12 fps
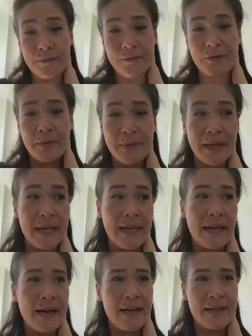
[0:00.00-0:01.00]
for me,
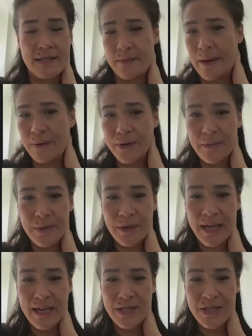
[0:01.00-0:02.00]
it's about
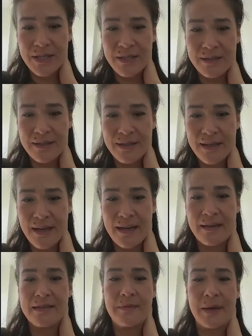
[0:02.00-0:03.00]
communication
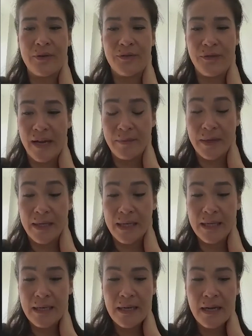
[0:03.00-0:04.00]
and it's about family.